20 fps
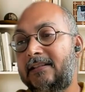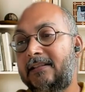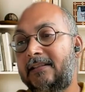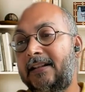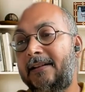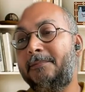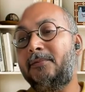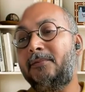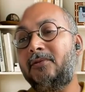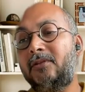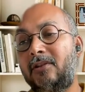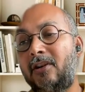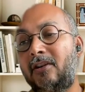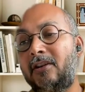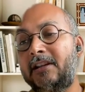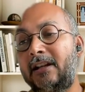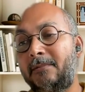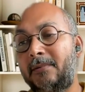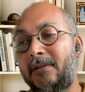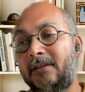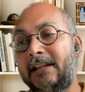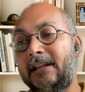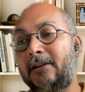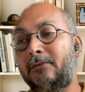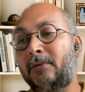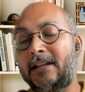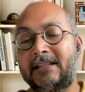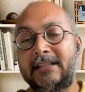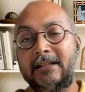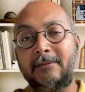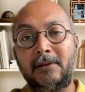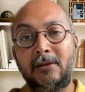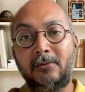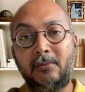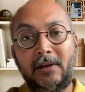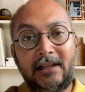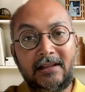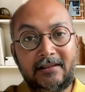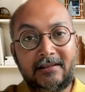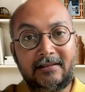I'm talking about the investable
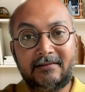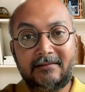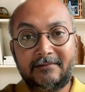wealth,